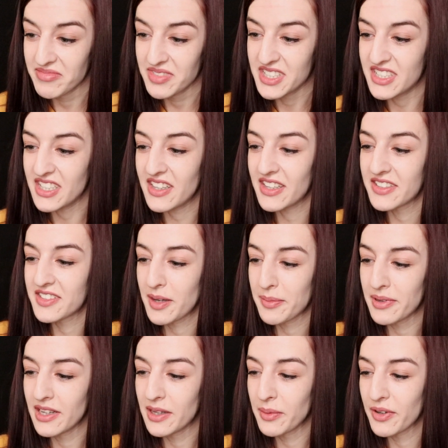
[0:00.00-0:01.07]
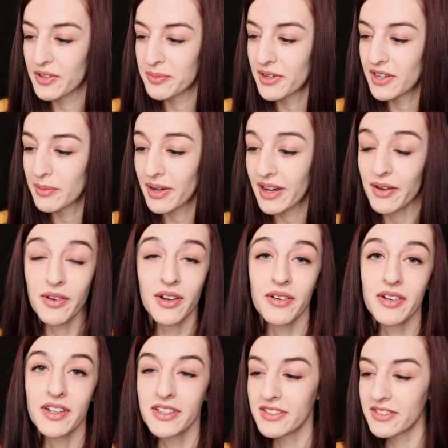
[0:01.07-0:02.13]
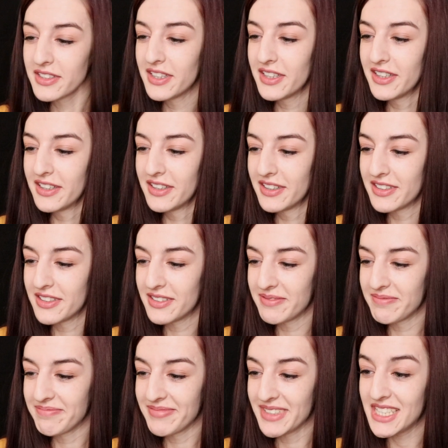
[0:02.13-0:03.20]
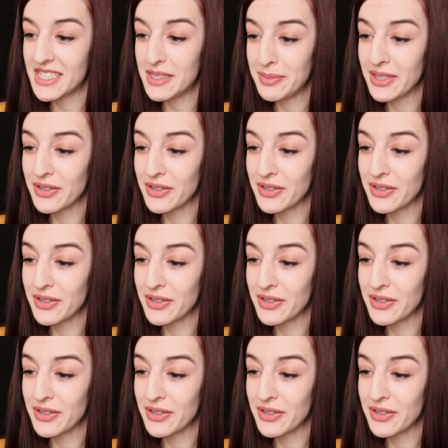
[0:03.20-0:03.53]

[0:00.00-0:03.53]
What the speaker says: sit there stubbornly whilst moaning about how cold it is, to be